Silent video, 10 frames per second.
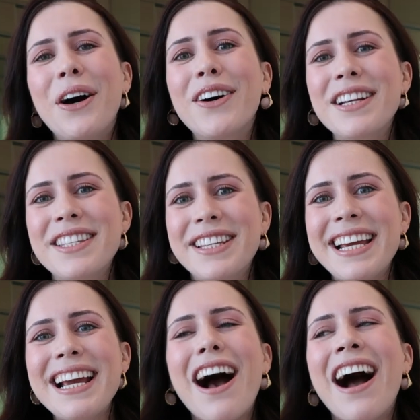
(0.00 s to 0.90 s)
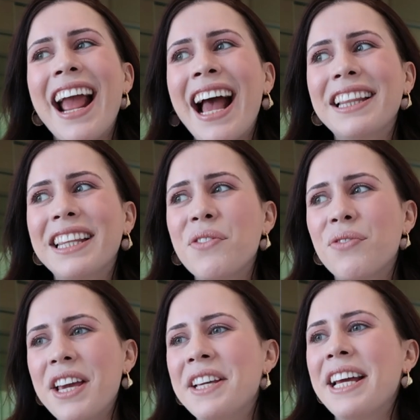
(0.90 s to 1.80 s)
Honestly, I had the
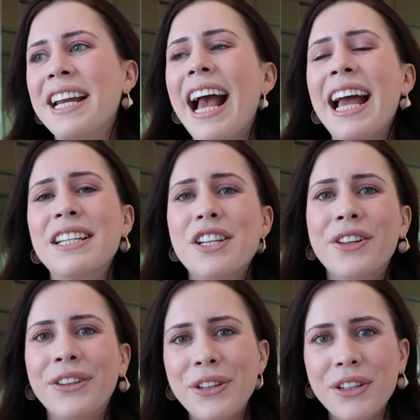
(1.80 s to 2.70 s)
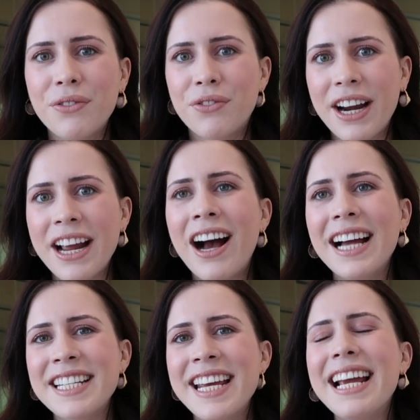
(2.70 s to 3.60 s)
vegan and gluten-free
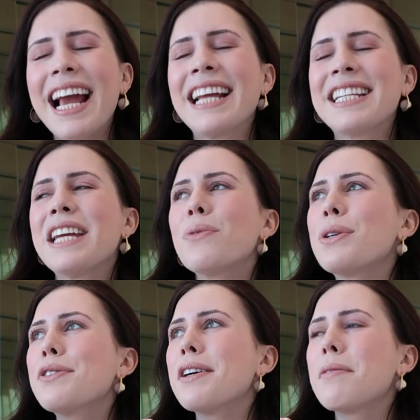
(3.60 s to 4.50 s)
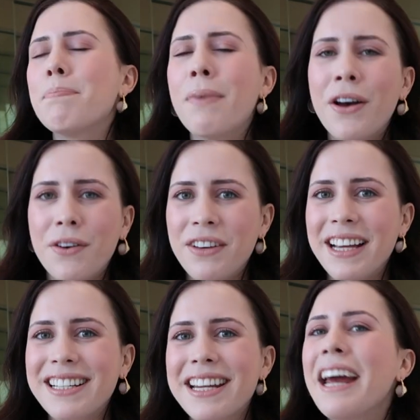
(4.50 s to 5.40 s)
high tea and it was
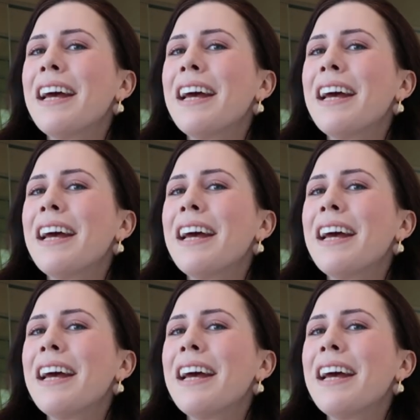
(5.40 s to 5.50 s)
perfect.